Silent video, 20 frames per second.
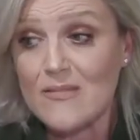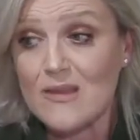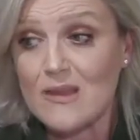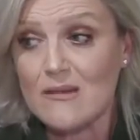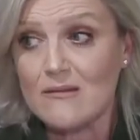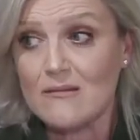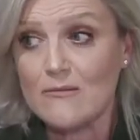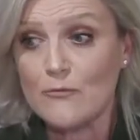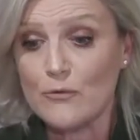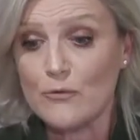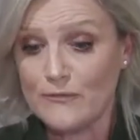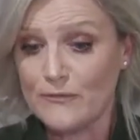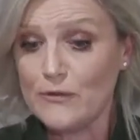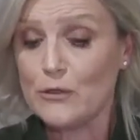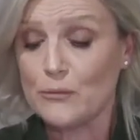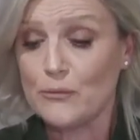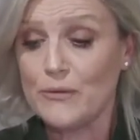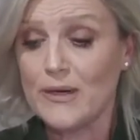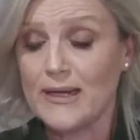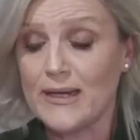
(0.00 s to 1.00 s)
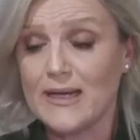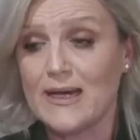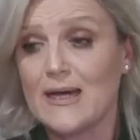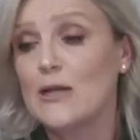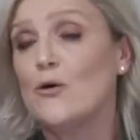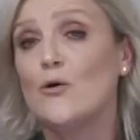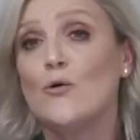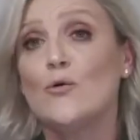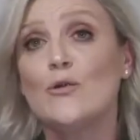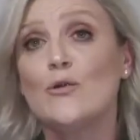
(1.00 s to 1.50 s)
or if you create a colour,
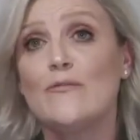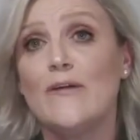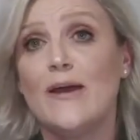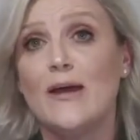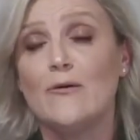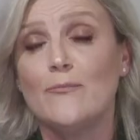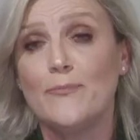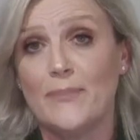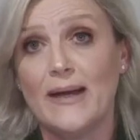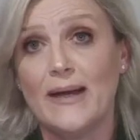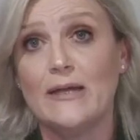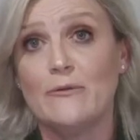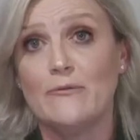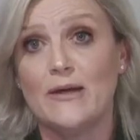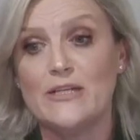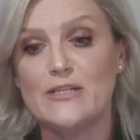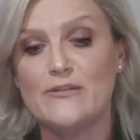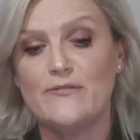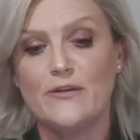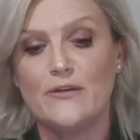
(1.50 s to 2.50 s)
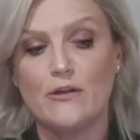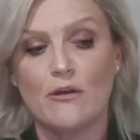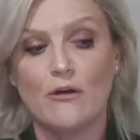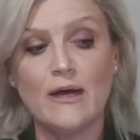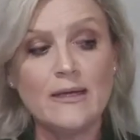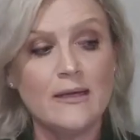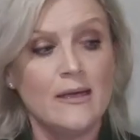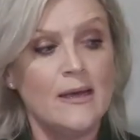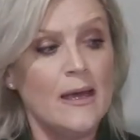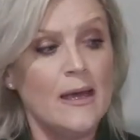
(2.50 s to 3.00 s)
all of our paint range if you like.
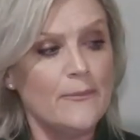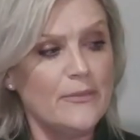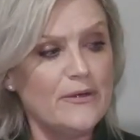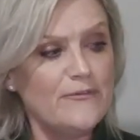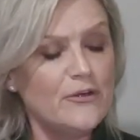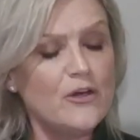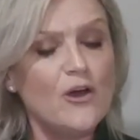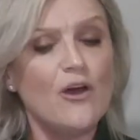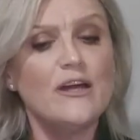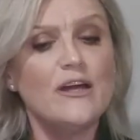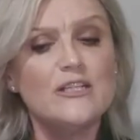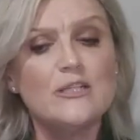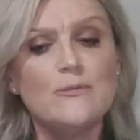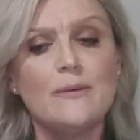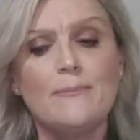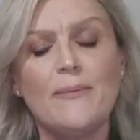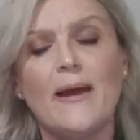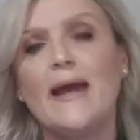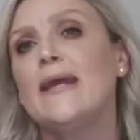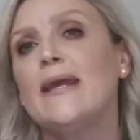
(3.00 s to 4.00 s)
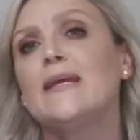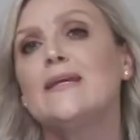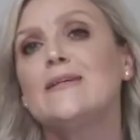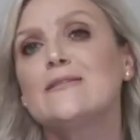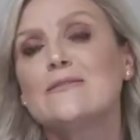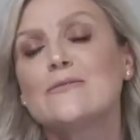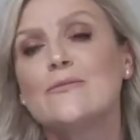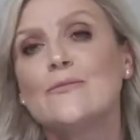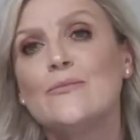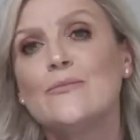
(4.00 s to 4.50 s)
But if you're going to be painting
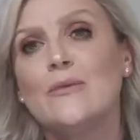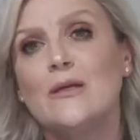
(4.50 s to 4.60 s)
some